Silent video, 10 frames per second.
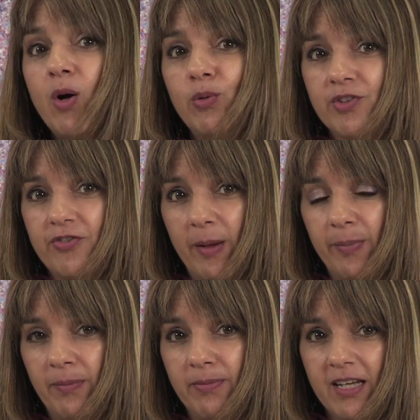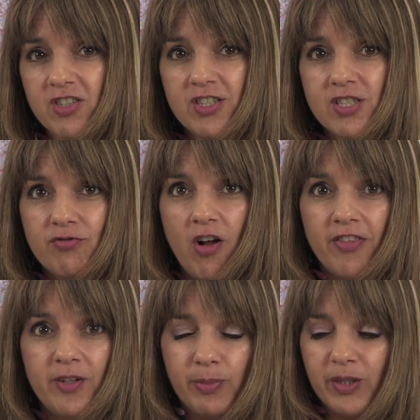mould for our paper mache. So
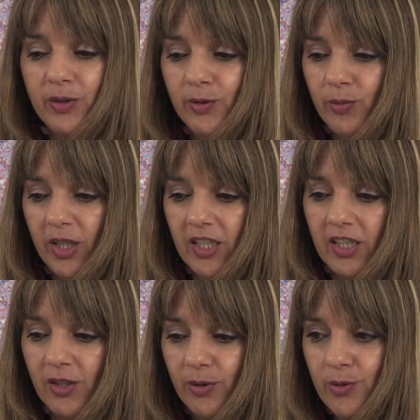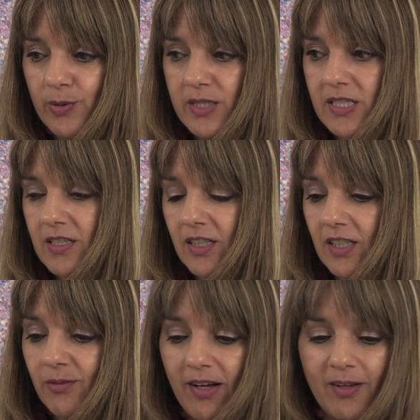rather than a balloon, we're going to use,
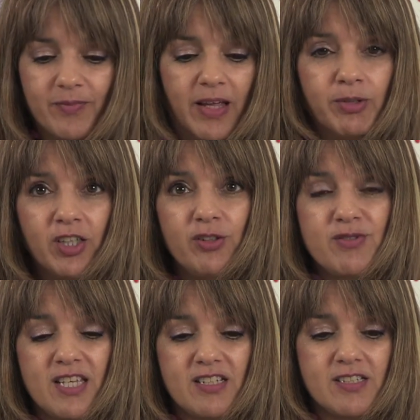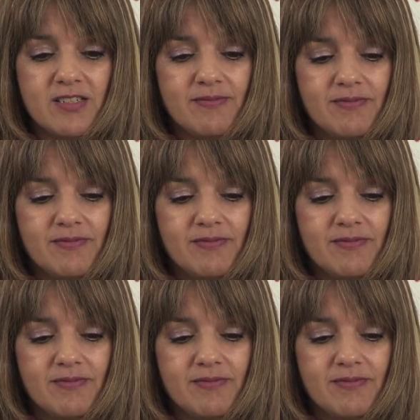I'm going to use this.